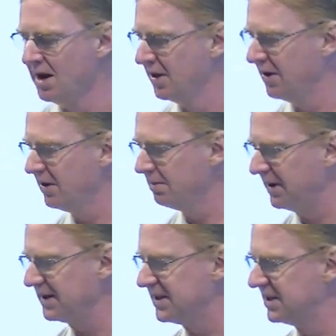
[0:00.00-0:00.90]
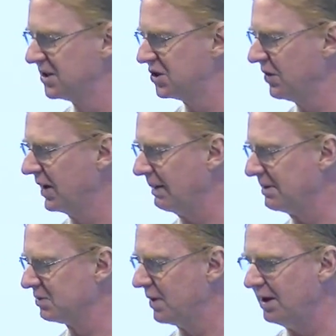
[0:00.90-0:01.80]
There are other places that's showing up
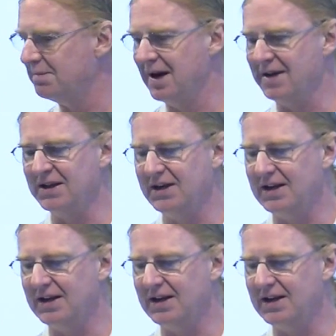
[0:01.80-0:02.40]
as well, but I think you